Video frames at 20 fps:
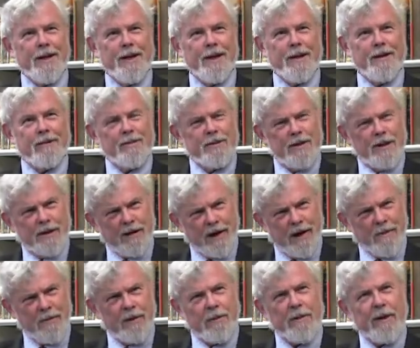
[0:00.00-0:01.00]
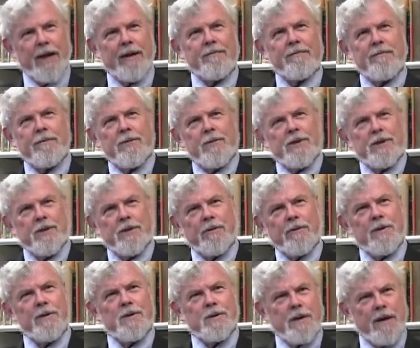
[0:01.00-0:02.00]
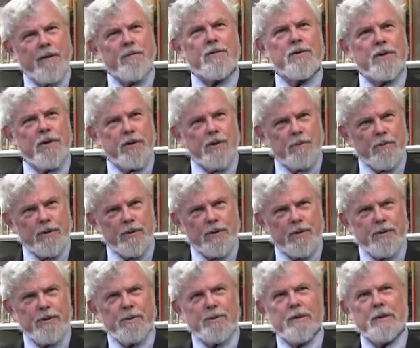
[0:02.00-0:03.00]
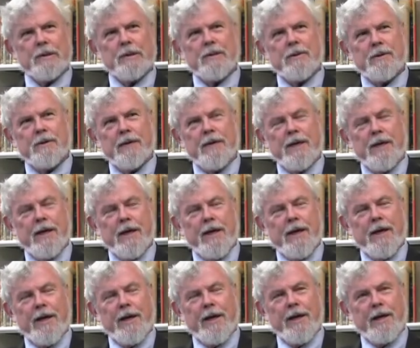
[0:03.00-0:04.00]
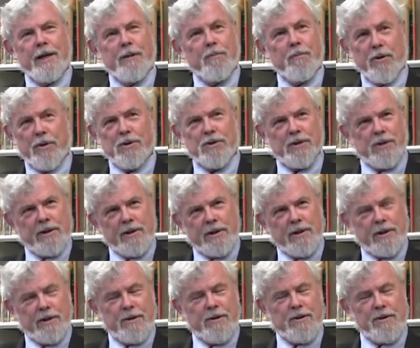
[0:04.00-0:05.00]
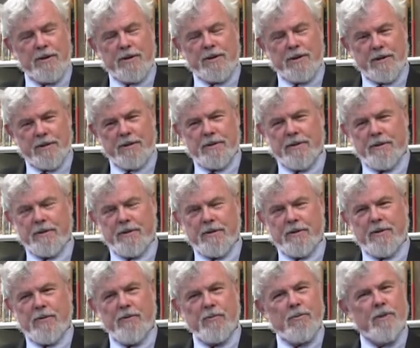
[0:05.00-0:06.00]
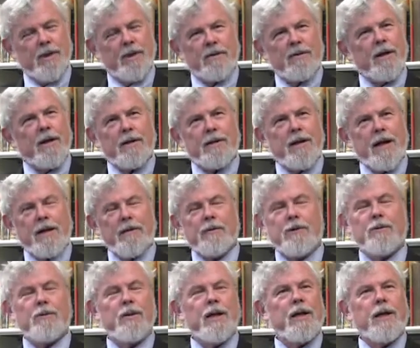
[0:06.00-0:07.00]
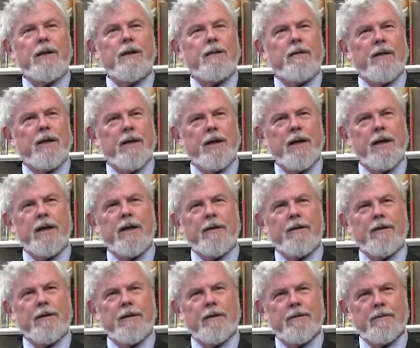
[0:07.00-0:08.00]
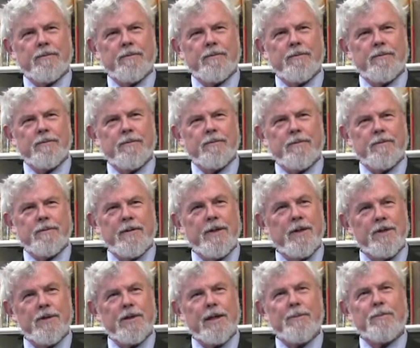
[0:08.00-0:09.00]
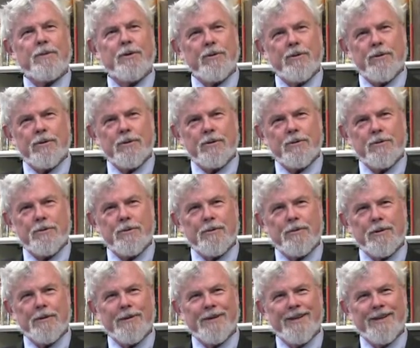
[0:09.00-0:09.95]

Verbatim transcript: and said, Now I want to have a very serious conversation with you. And he bursts into tears and says, Oh, mother, I'll, I'll do anything, anything, except go to school.